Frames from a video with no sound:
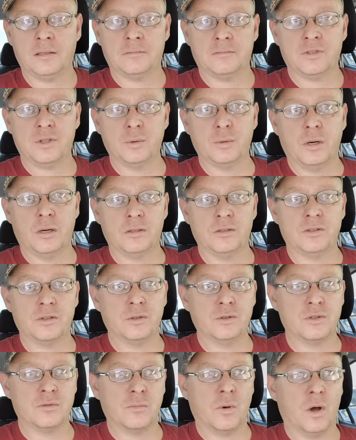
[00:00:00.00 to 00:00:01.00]

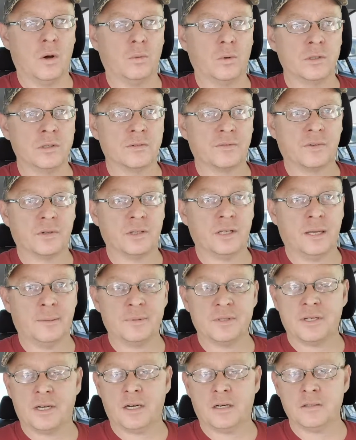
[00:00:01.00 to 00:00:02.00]
two small ones for the
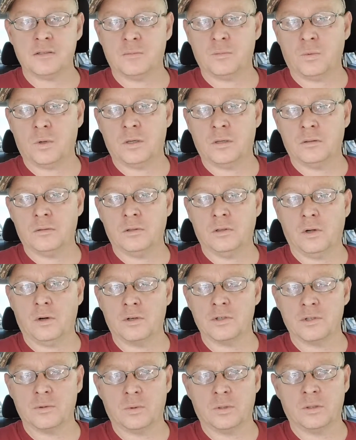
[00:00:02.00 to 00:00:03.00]
upstairs and one
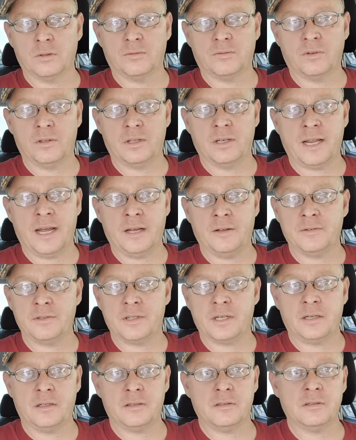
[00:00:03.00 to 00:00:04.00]
larger one for the
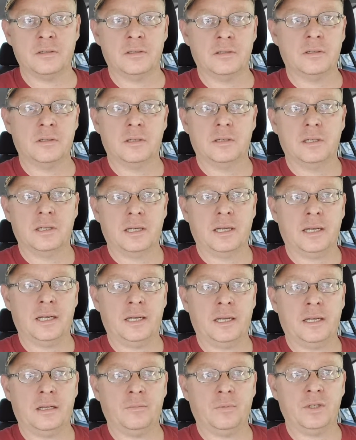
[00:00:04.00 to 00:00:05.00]
downstairs.
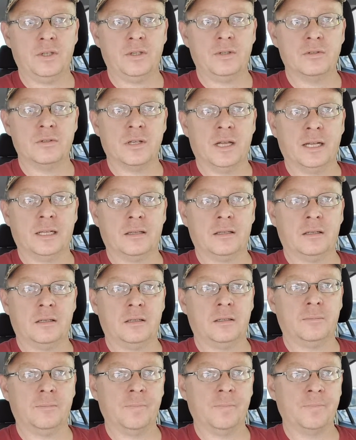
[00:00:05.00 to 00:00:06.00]
And we used
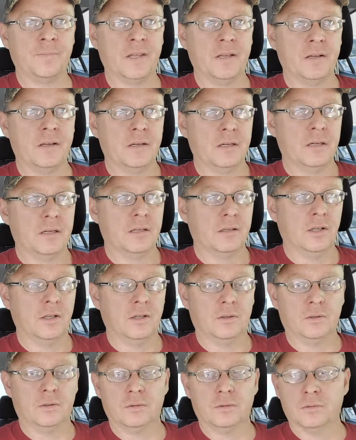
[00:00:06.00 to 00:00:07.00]
like the
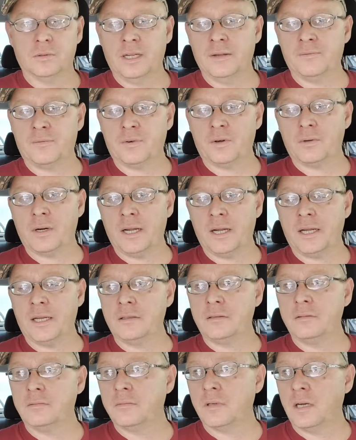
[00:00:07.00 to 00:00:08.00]
little
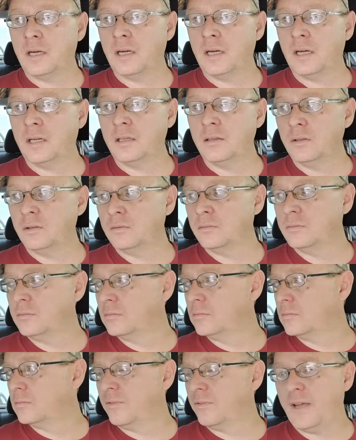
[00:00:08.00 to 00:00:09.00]
infrared, little
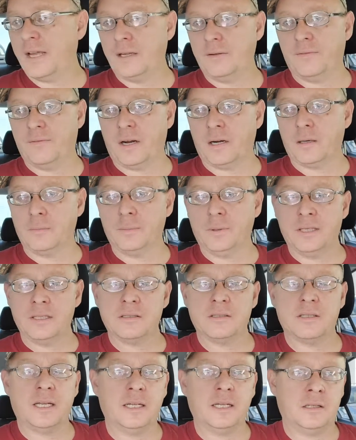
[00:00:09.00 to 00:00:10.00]
fake
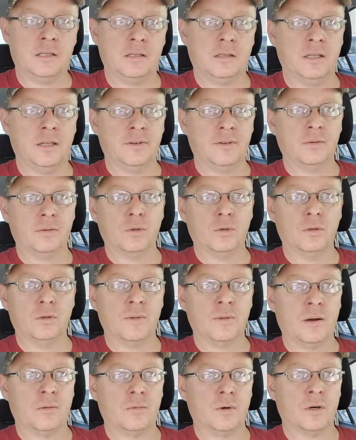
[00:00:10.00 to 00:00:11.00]
fireplace thing in the living room.
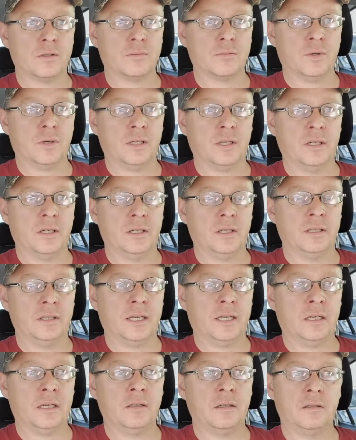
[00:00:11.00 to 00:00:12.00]
That works pretty good in
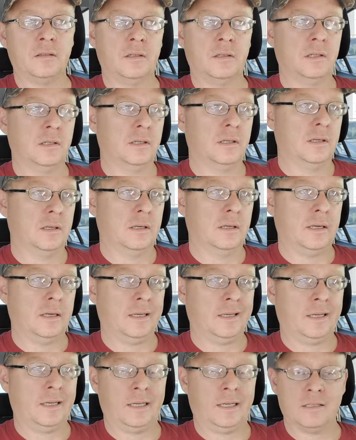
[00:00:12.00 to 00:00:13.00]
there.
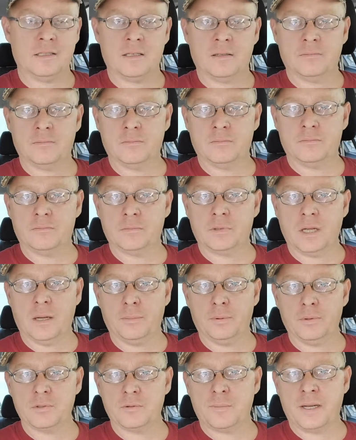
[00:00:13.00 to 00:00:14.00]
And some
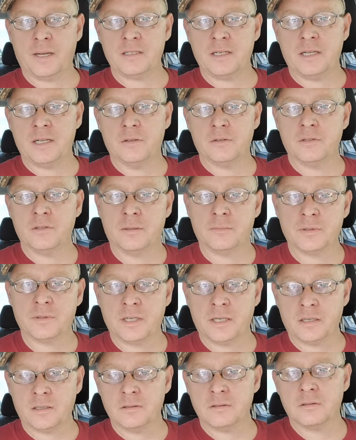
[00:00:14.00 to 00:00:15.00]
couple space heaters
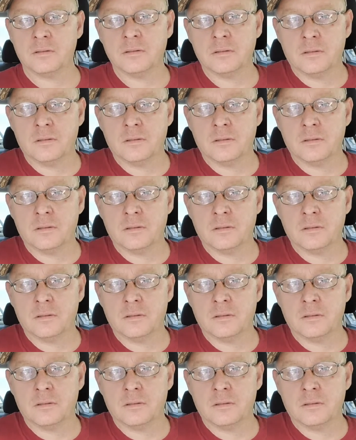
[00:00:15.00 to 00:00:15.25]
upstairs.